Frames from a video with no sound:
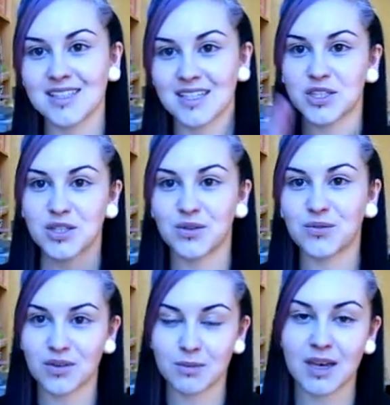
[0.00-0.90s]
Stay
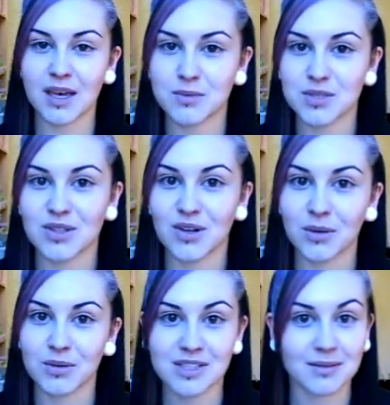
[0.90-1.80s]
tuned for the makeup
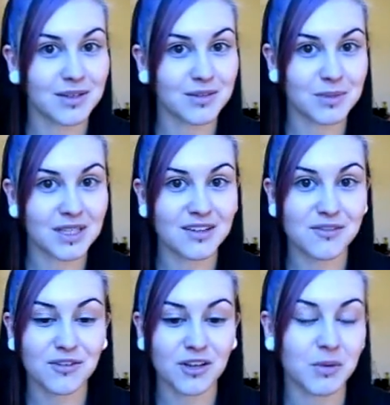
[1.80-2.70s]
tutorial, which I'm going to be
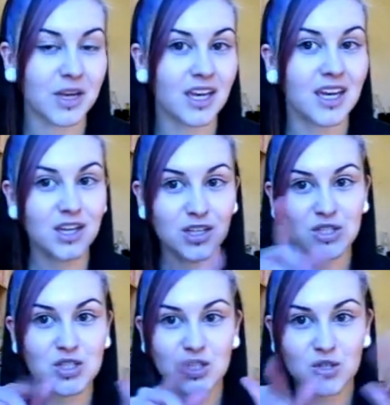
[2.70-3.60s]
filming
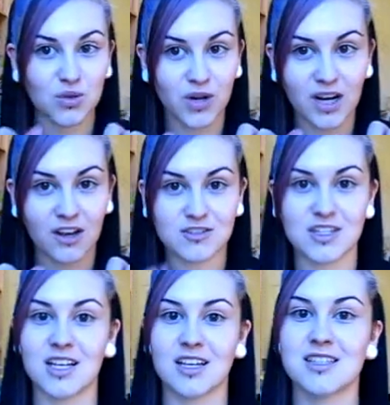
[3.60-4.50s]
straight
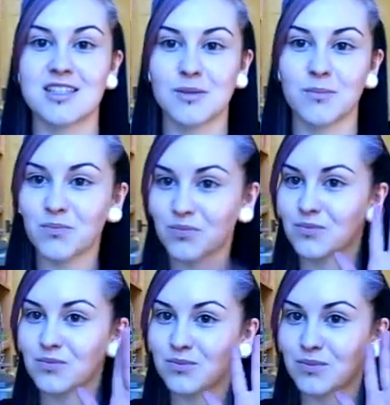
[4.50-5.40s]
after this.
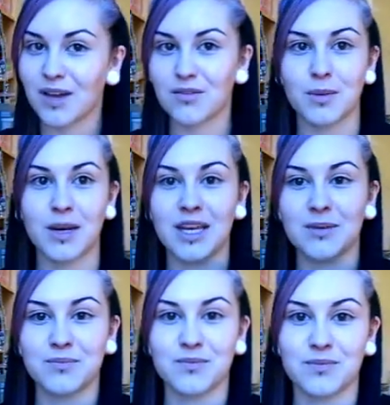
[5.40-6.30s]
Bye,
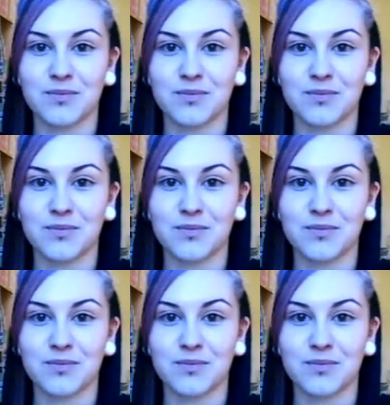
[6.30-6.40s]
everybody.